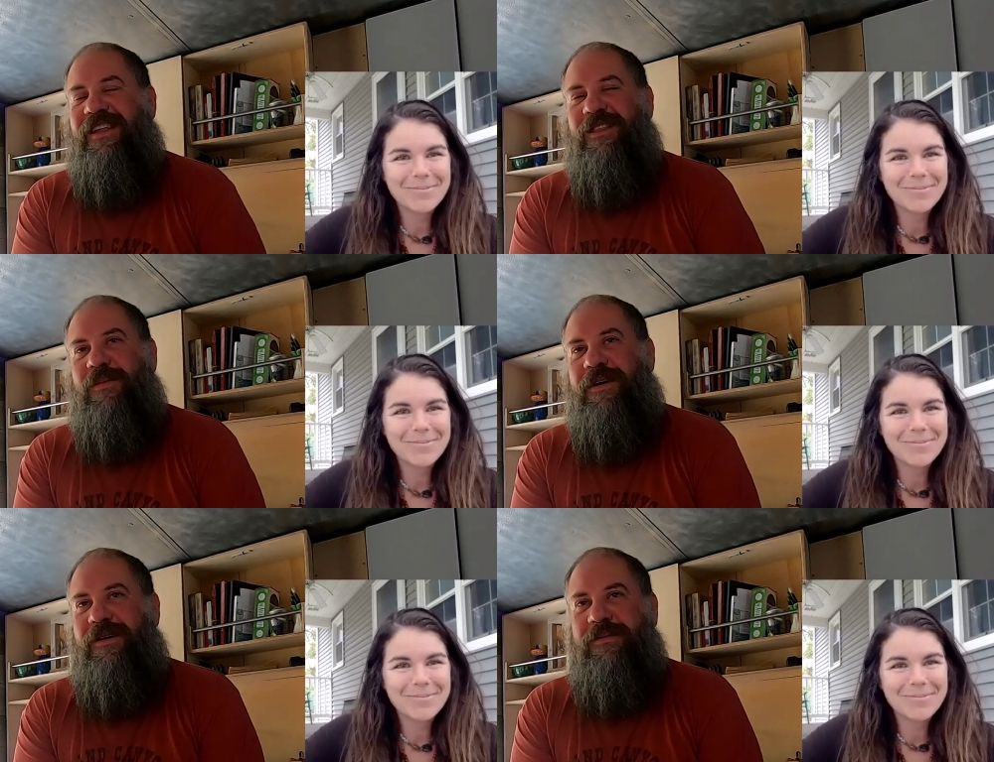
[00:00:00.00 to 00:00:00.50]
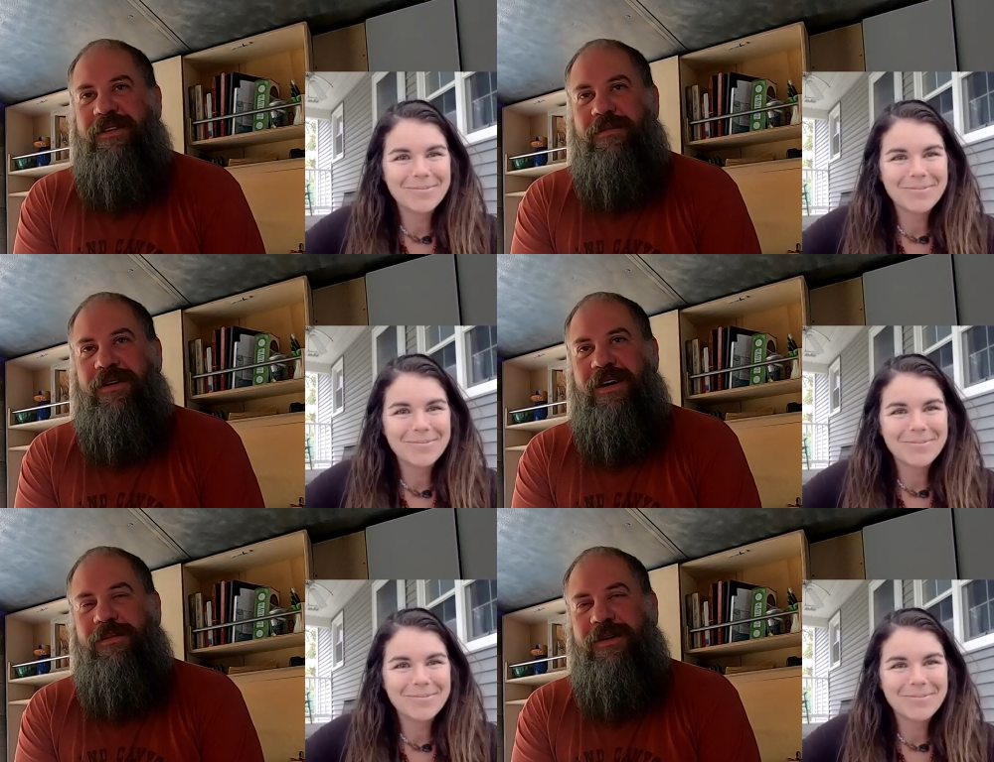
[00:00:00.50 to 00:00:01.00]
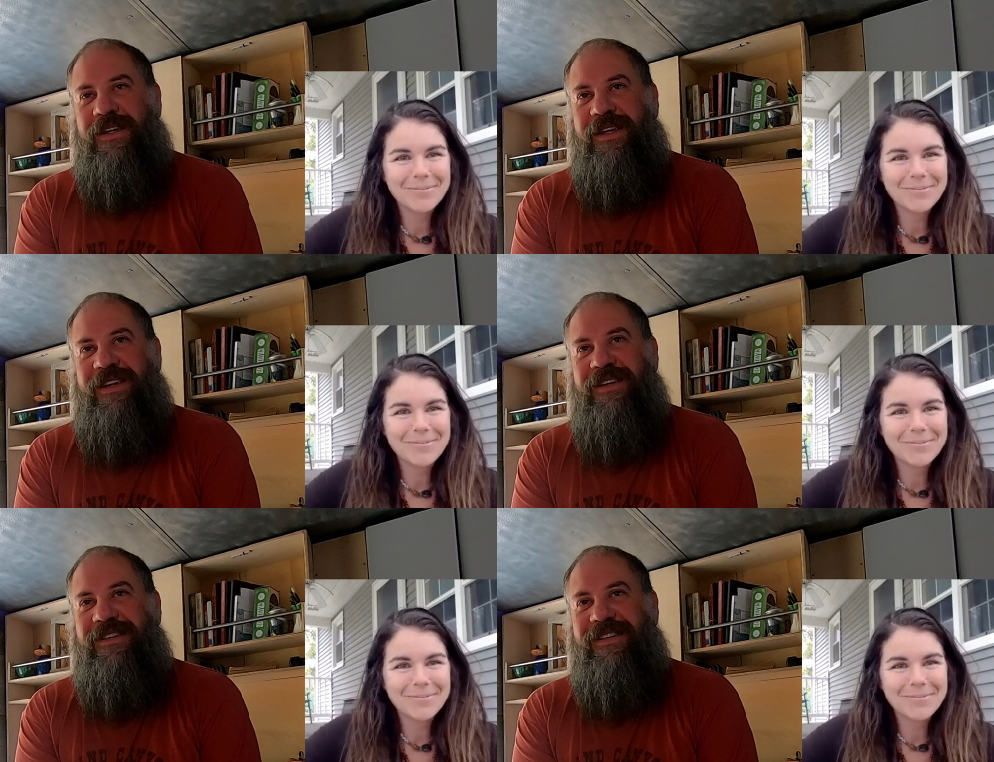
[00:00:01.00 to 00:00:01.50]
Speaker 1: at the bottom of the
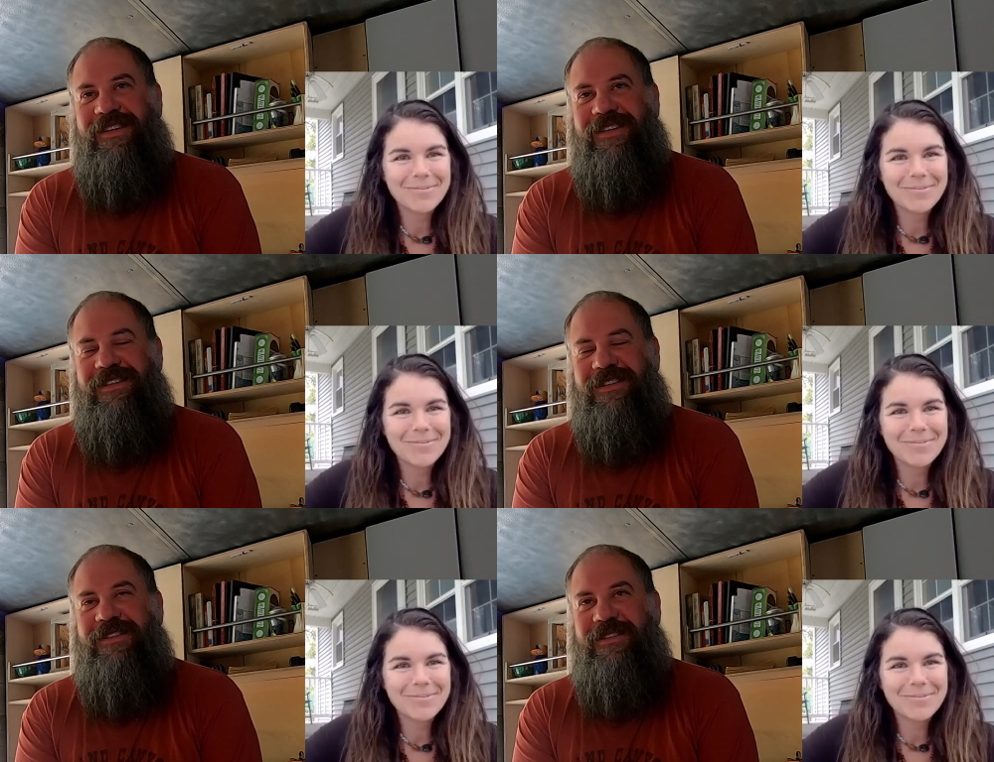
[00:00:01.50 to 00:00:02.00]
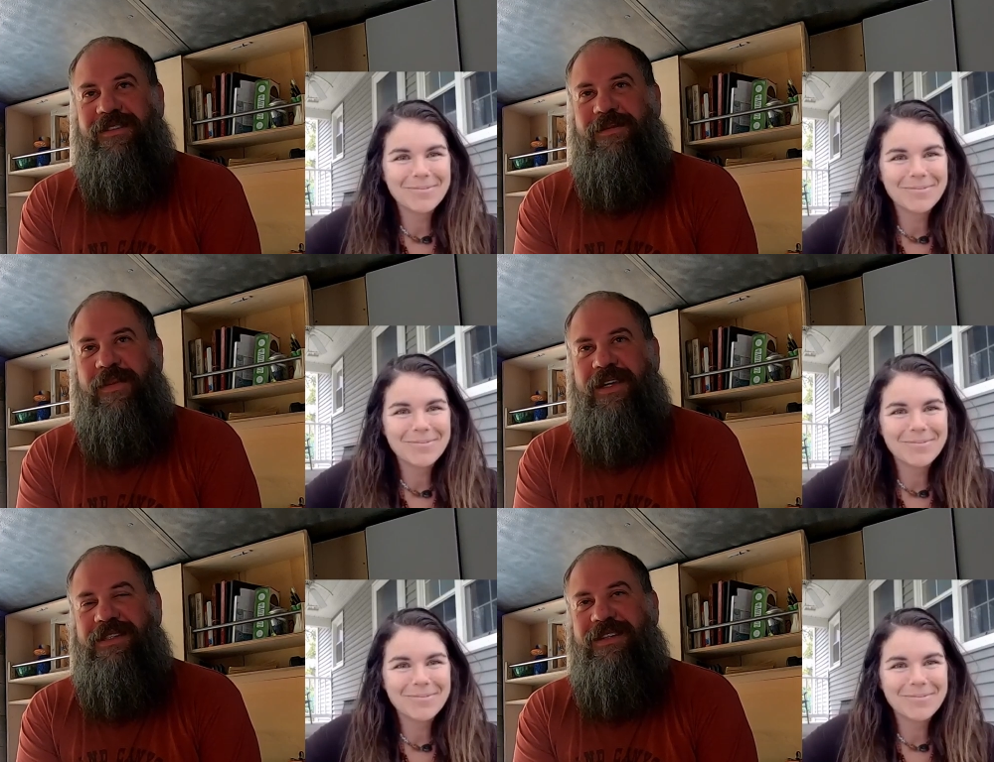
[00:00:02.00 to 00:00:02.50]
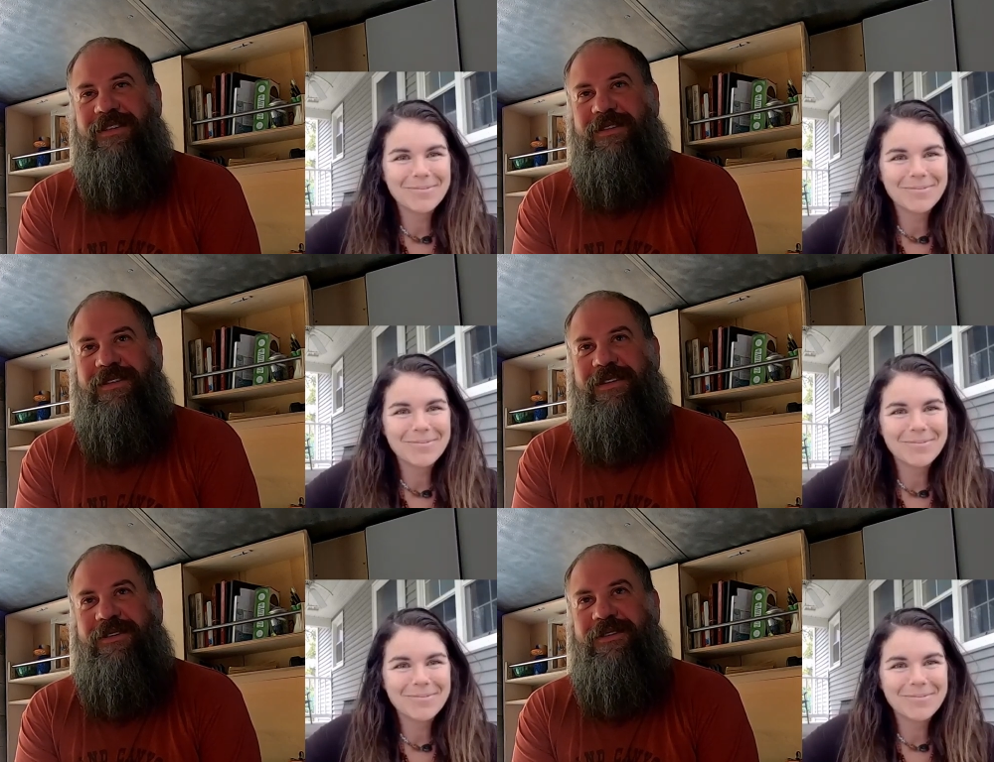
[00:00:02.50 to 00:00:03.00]
property. It's amazing,
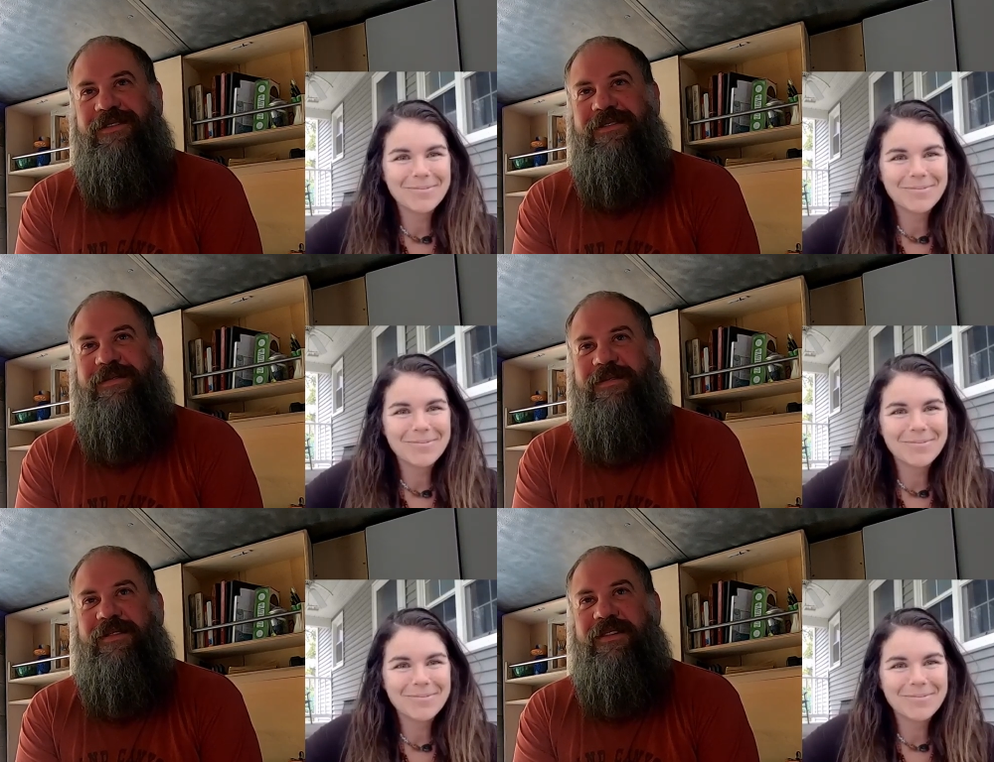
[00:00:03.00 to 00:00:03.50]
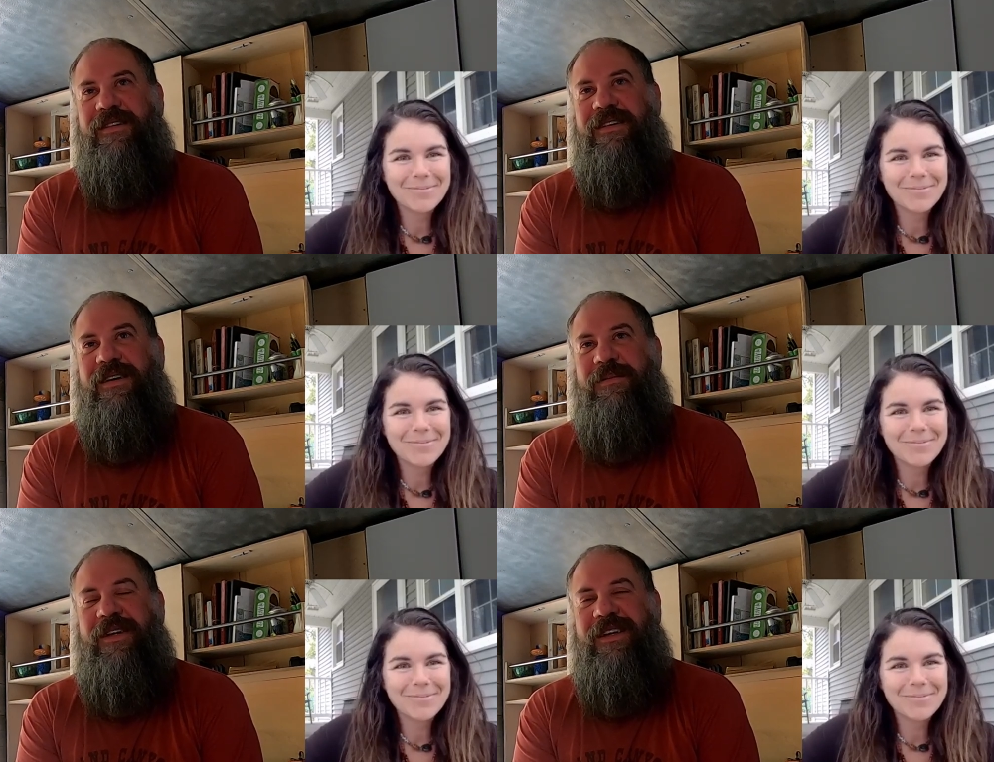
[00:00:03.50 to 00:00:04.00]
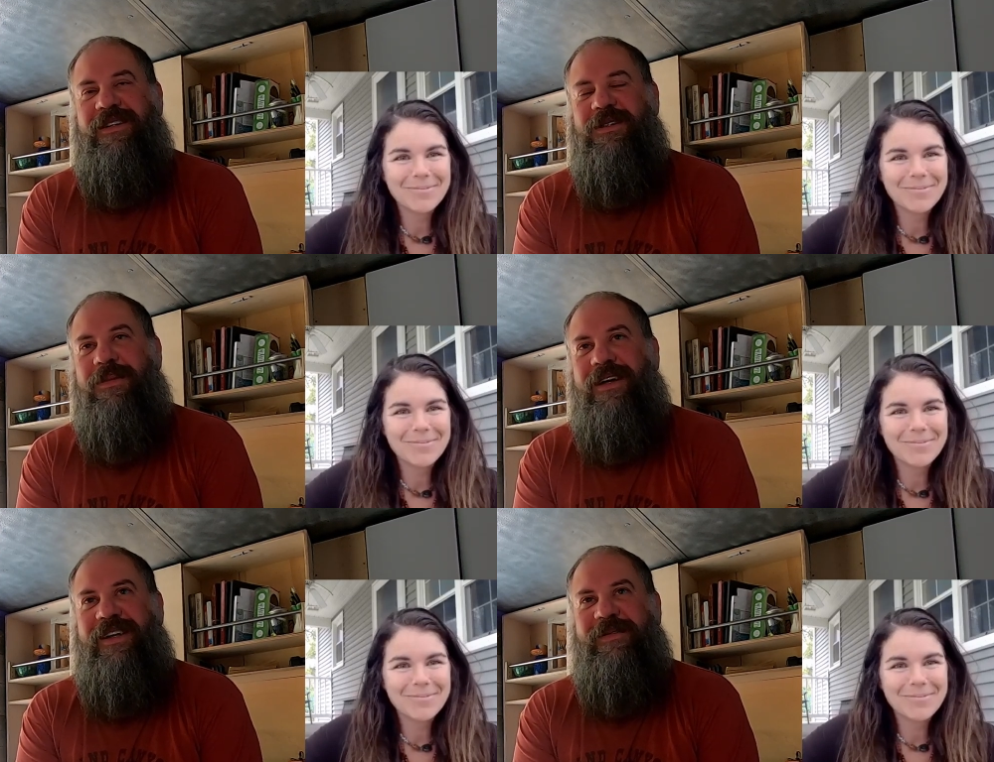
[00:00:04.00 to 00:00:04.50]
so I'm in a good
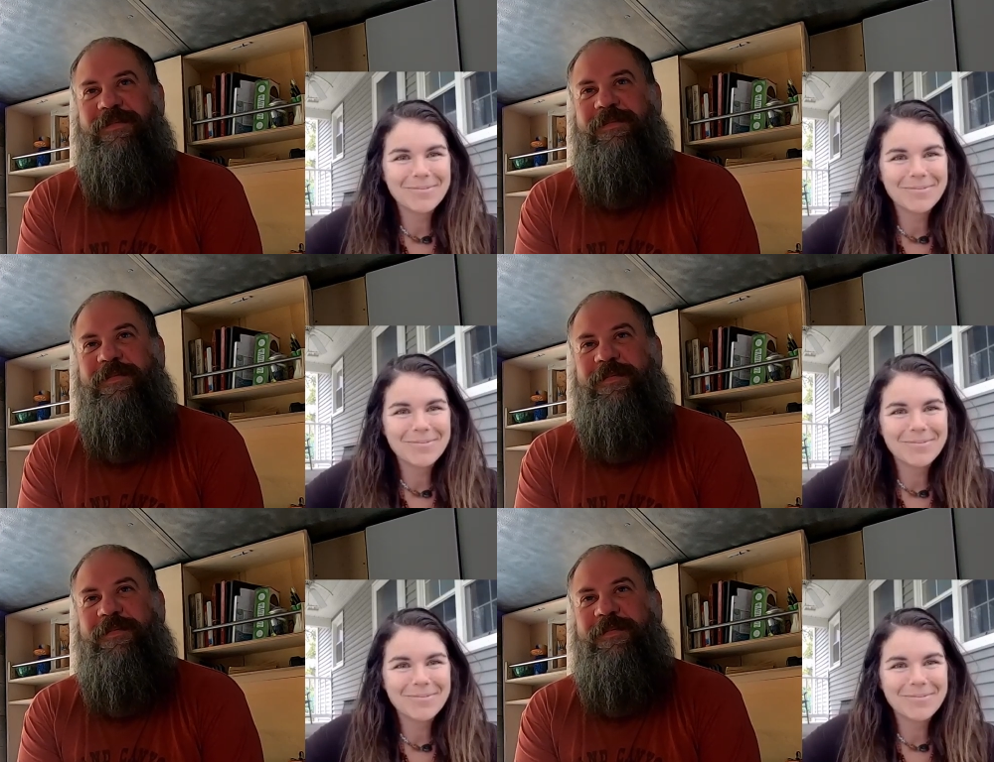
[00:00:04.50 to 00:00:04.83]
spot.